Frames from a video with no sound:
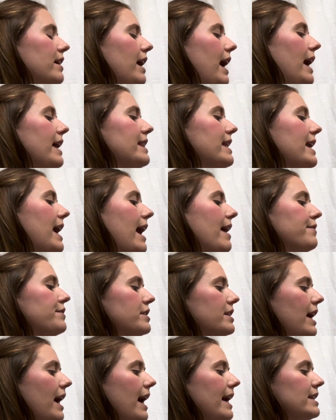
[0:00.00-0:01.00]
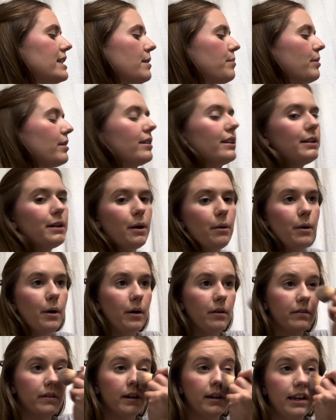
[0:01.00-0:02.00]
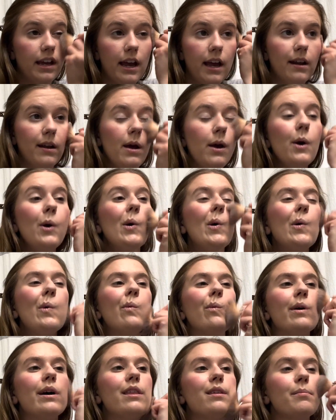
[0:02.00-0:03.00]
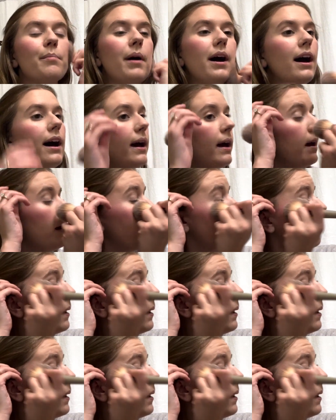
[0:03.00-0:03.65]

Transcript: And then after that I typically go over again with my